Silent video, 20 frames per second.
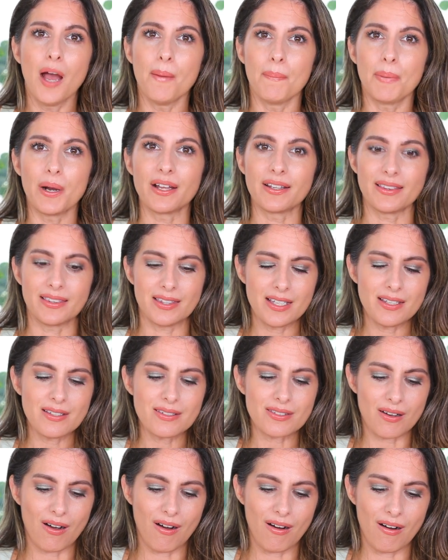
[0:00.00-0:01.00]
But
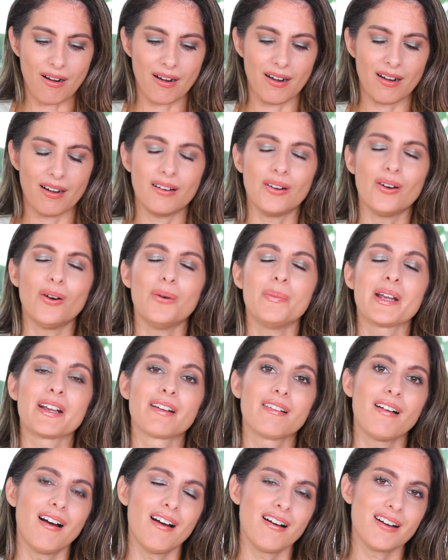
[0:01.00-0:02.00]
these are, oh my
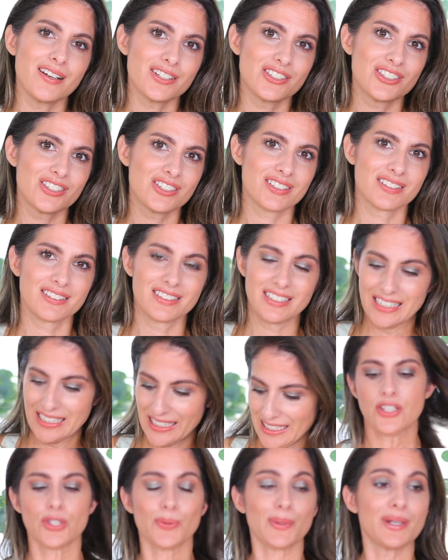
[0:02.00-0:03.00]
god,
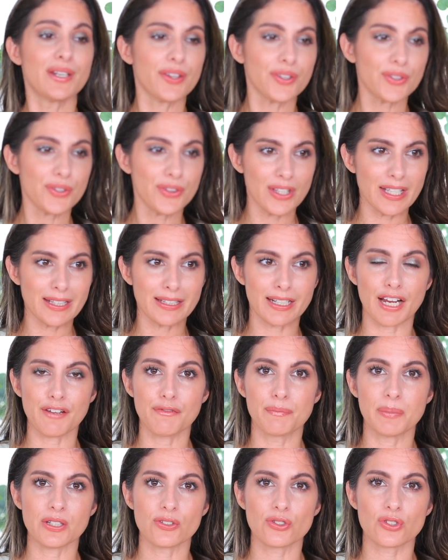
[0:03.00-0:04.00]
so another thing that
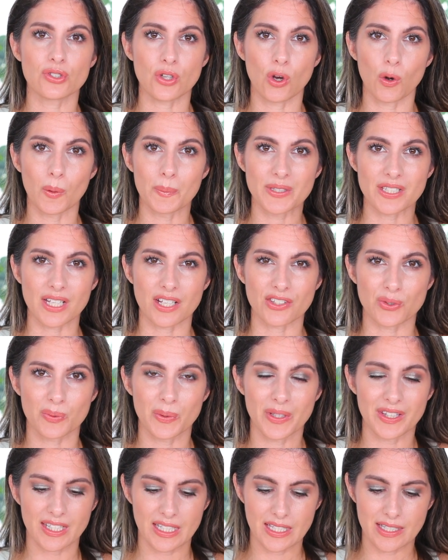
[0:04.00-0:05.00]
I've been so obsessed
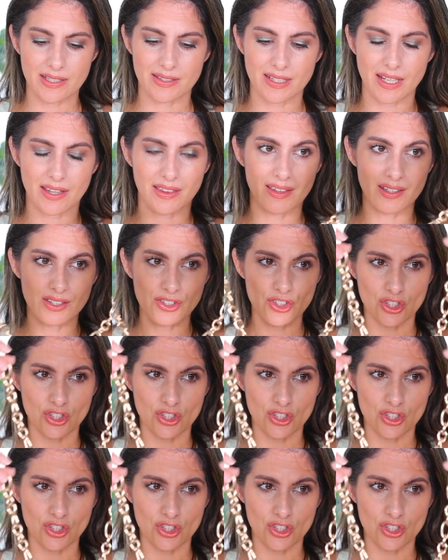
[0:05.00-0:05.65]
with is this